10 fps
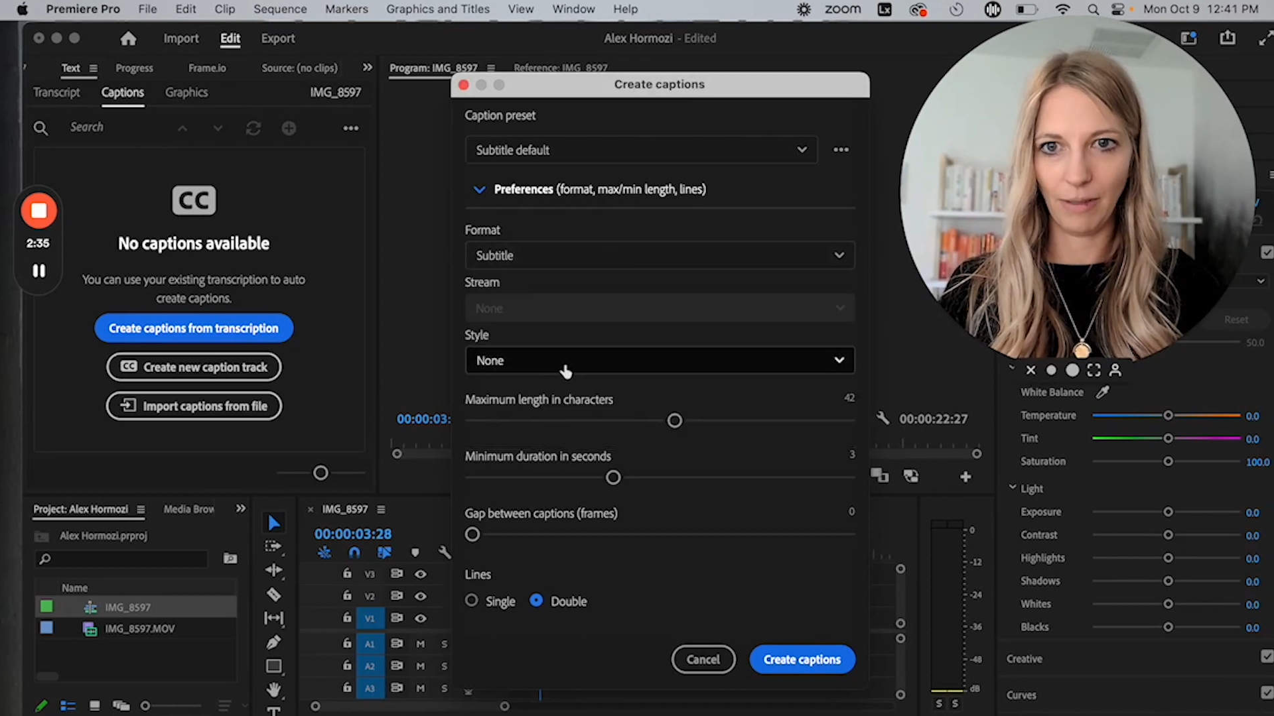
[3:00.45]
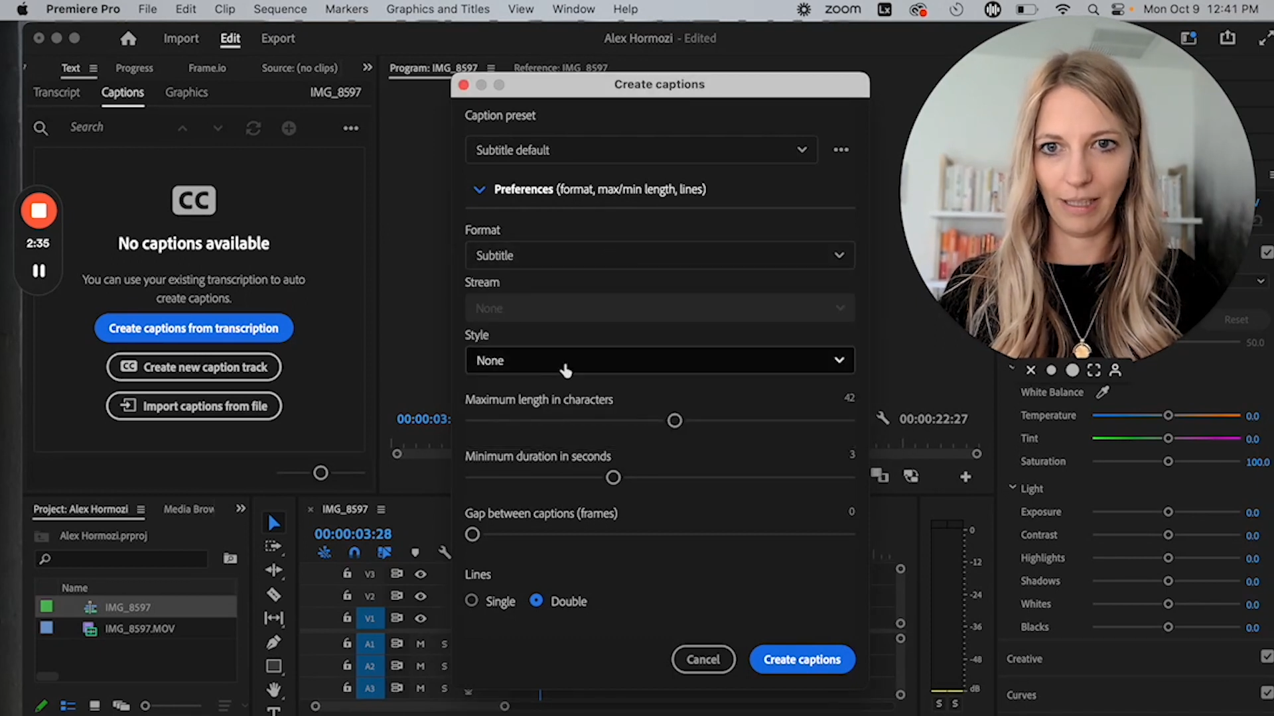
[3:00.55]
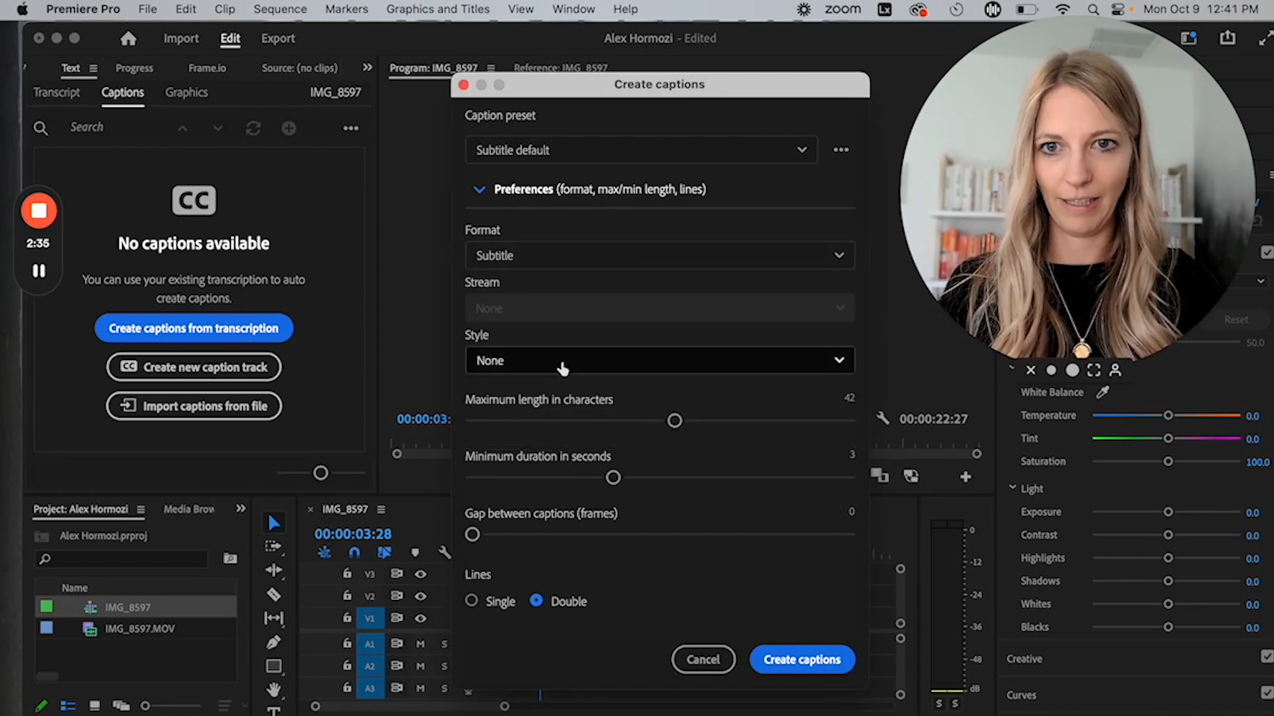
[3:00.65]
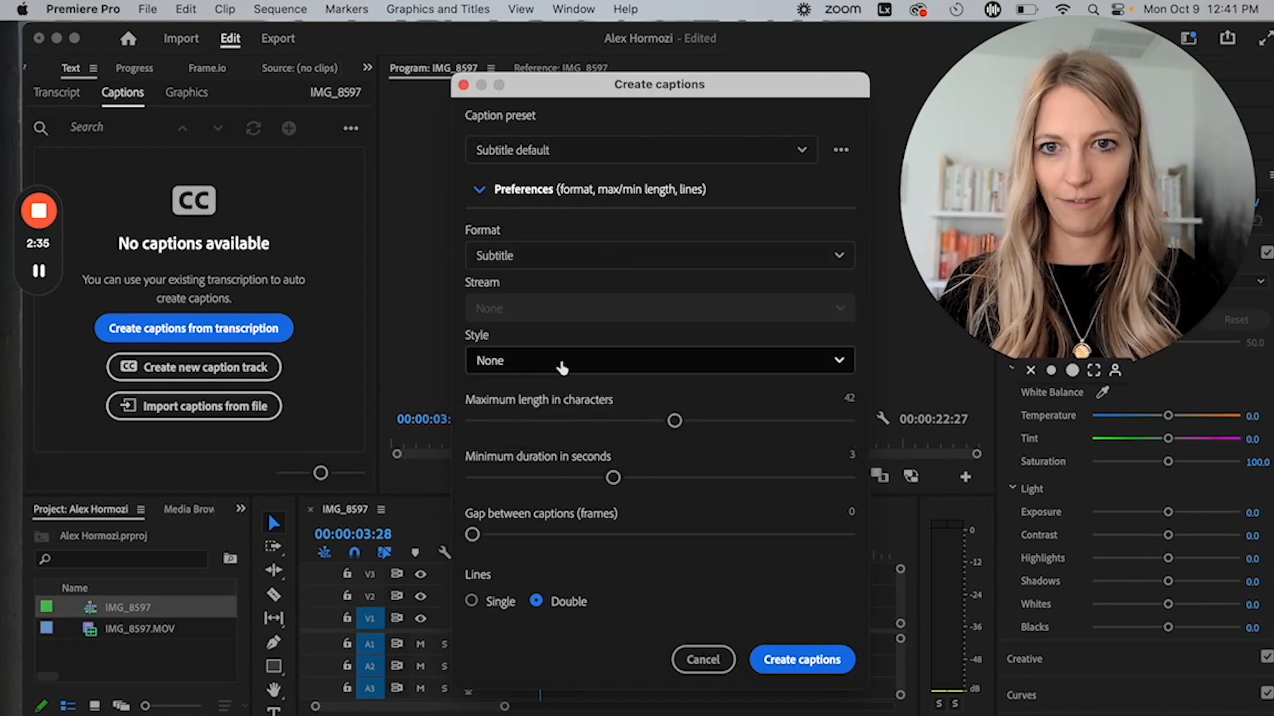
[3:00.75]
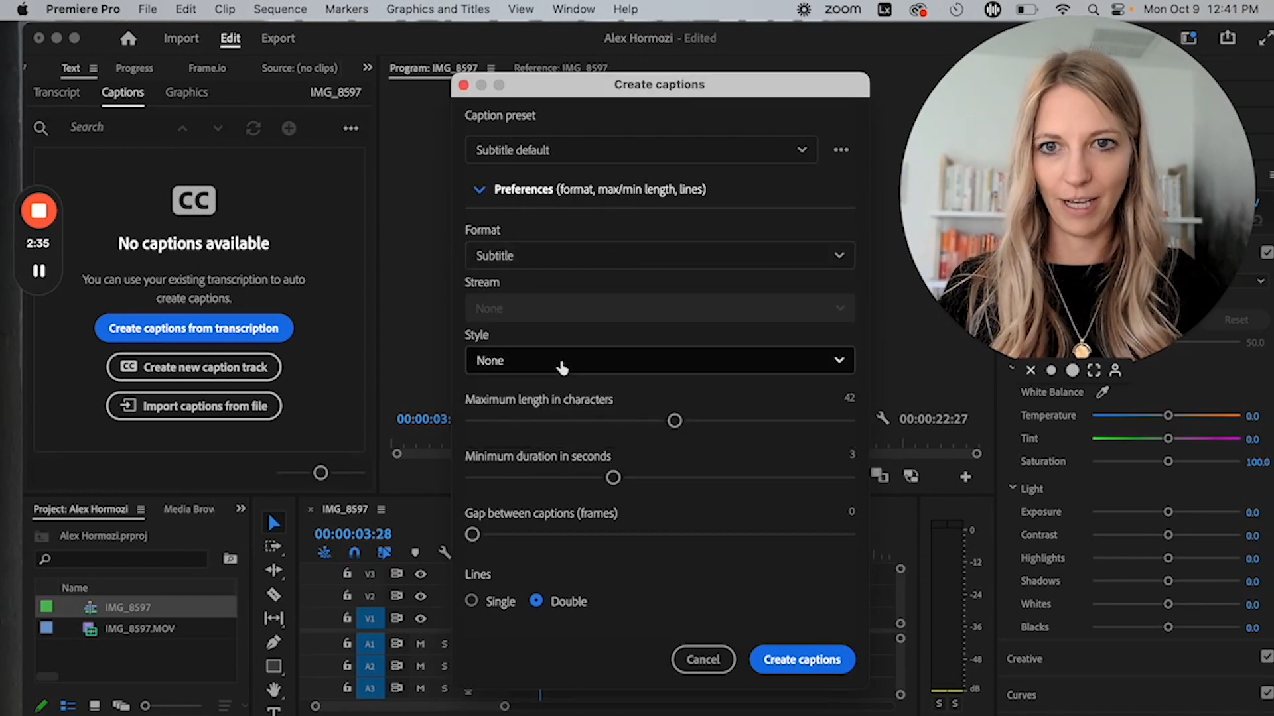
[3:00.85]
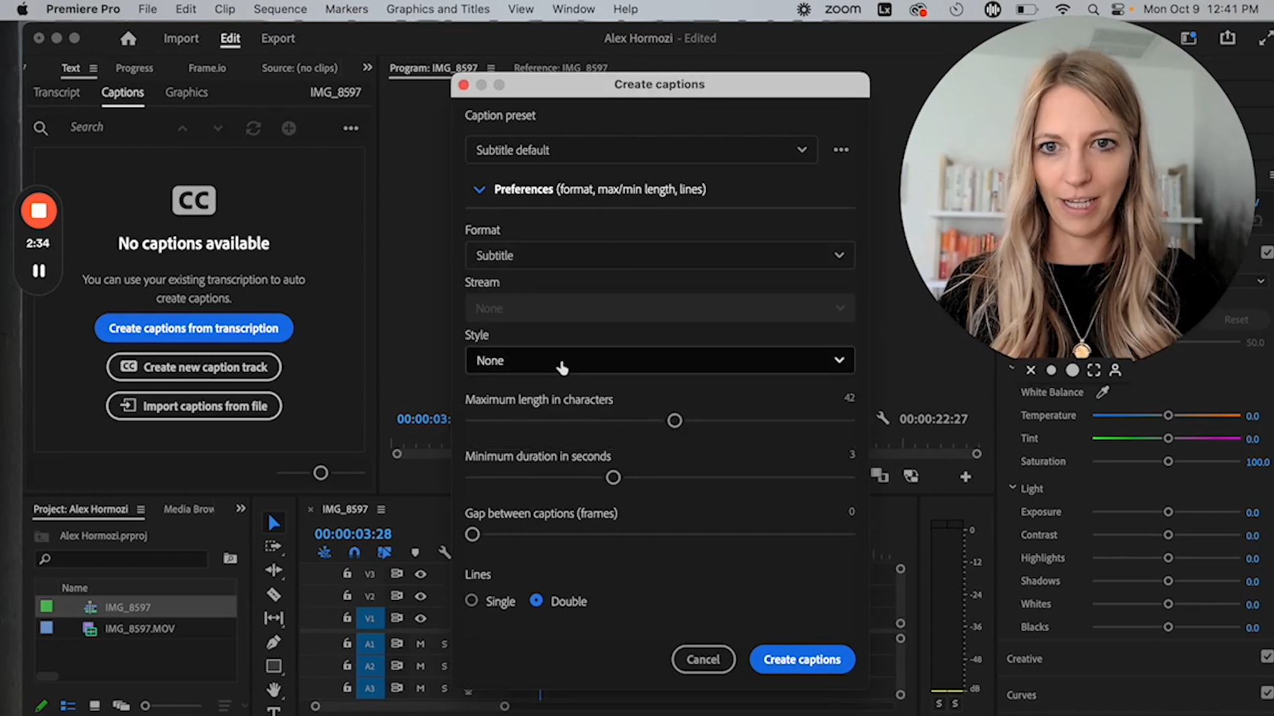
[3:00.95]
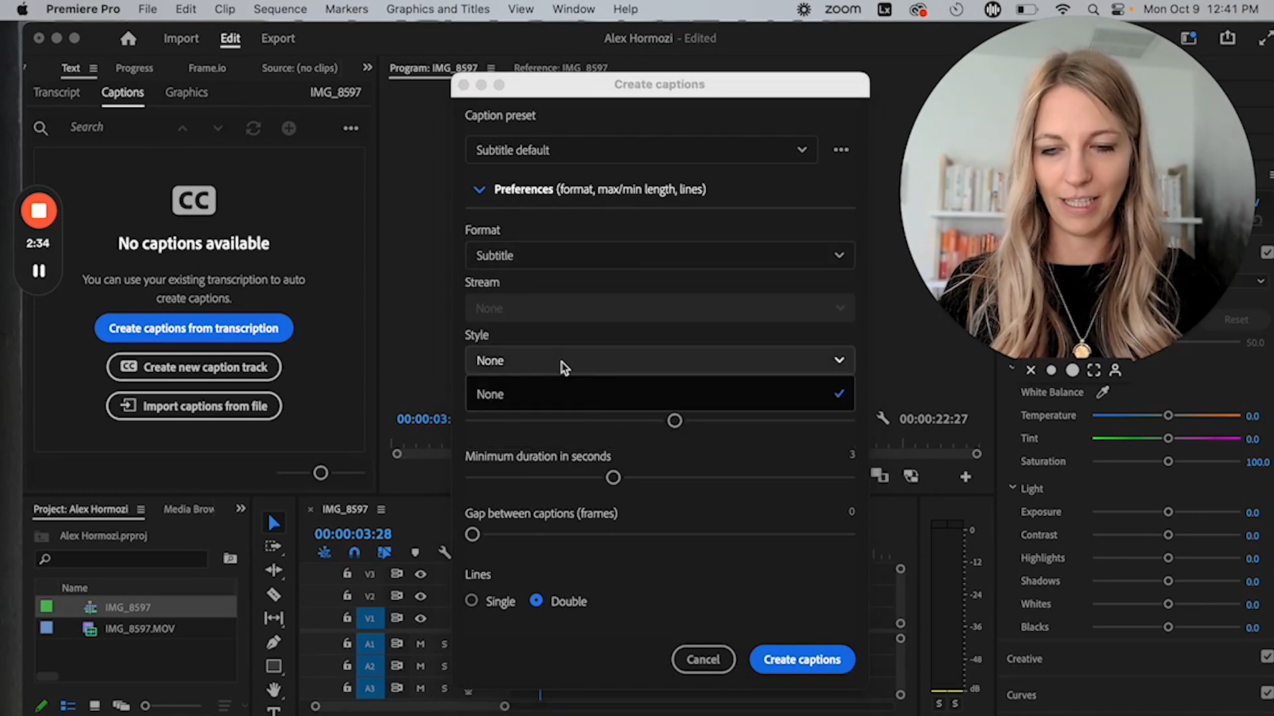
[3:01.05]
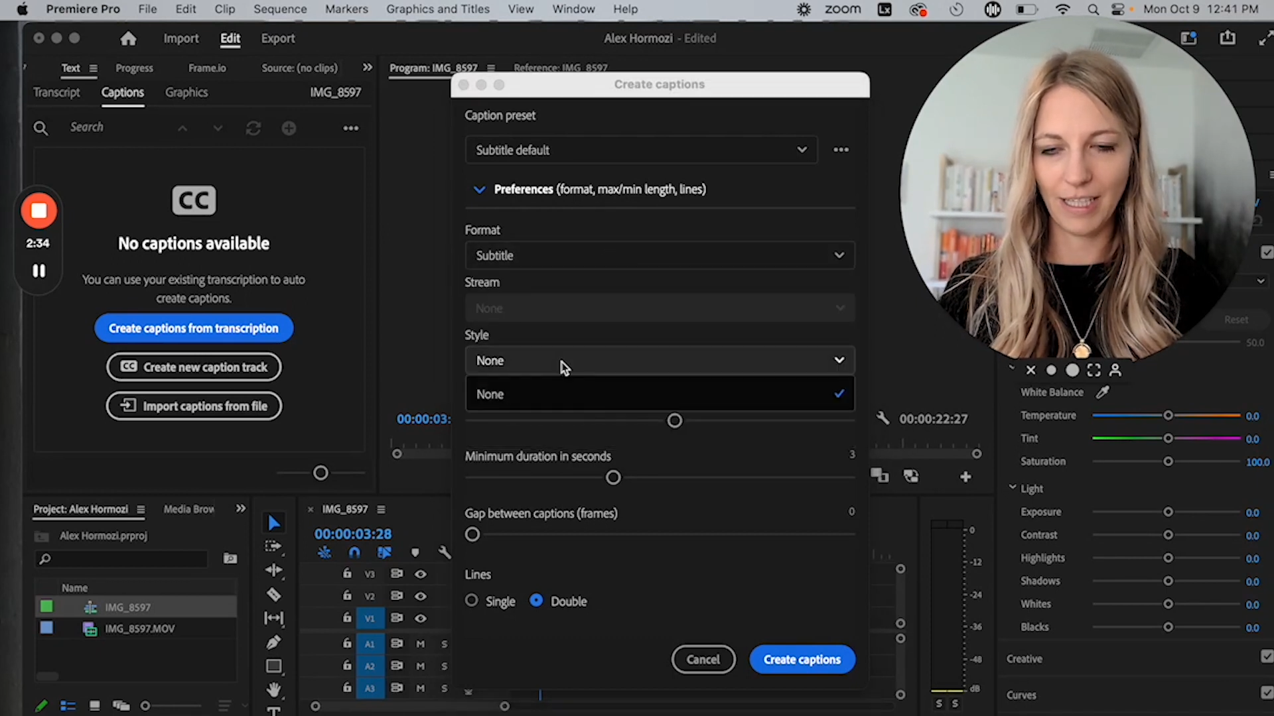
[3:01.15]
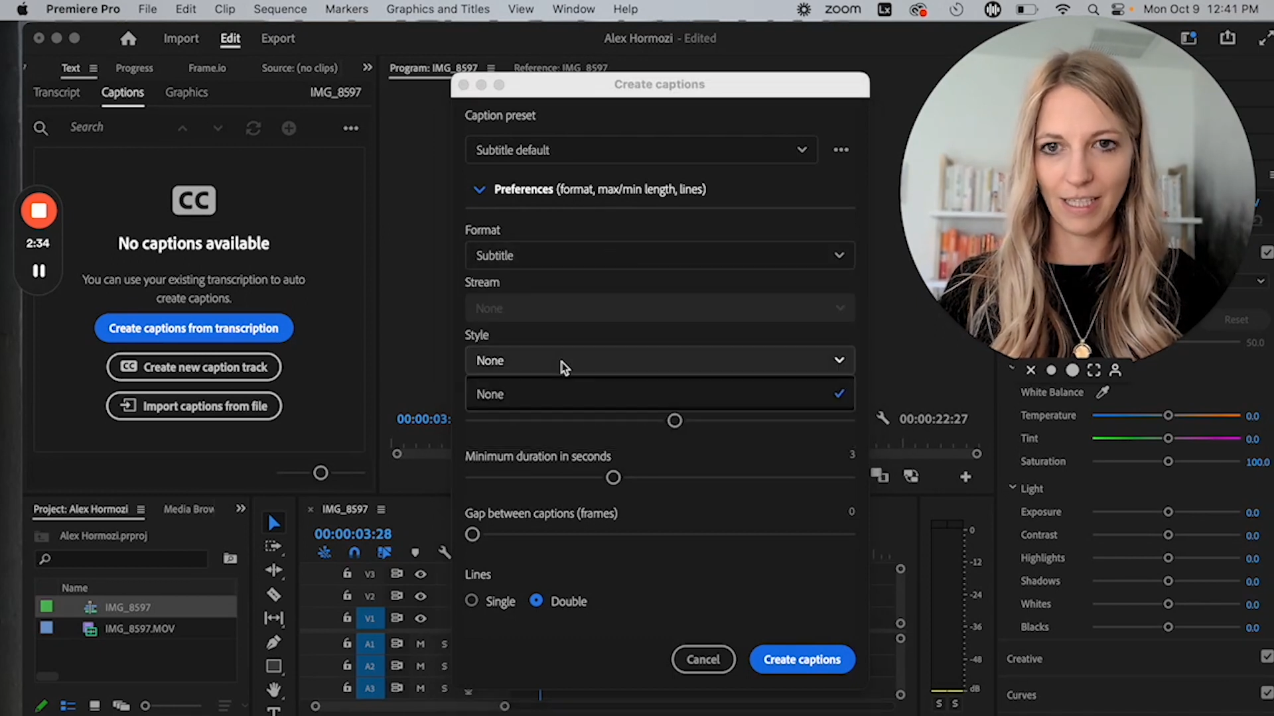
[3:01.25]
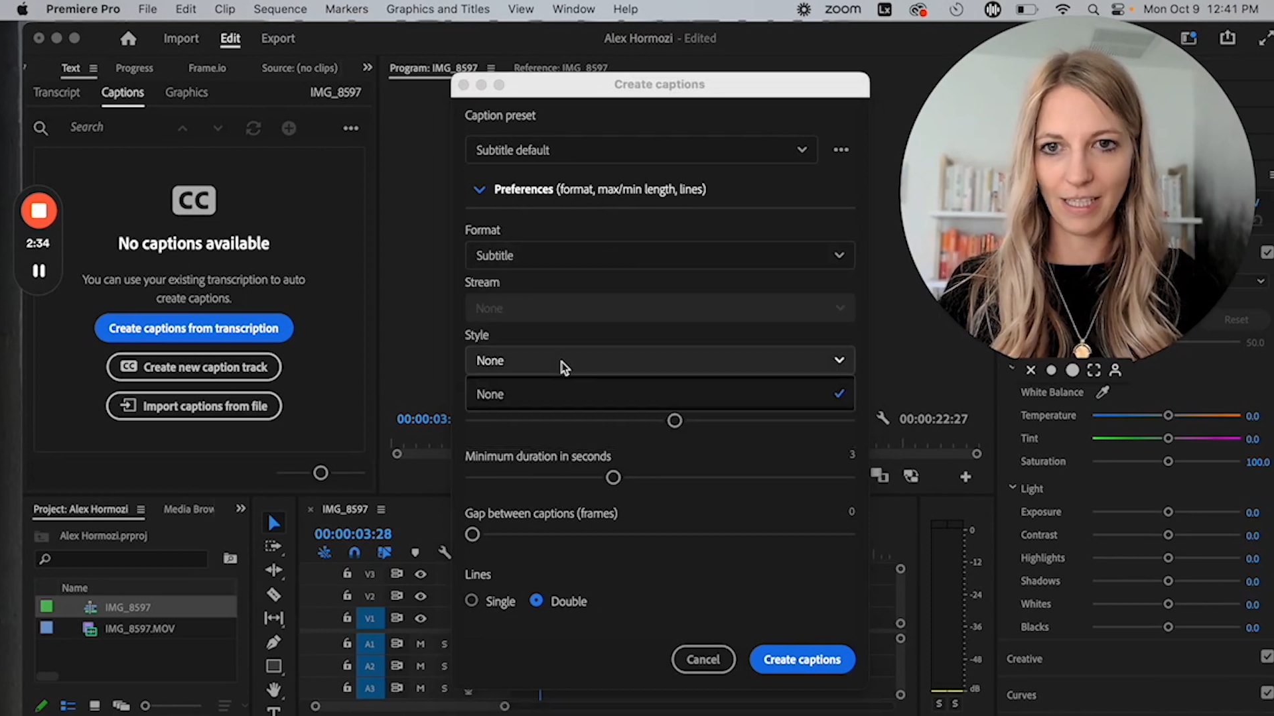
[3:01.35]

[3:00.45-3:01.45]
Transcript: we leave this,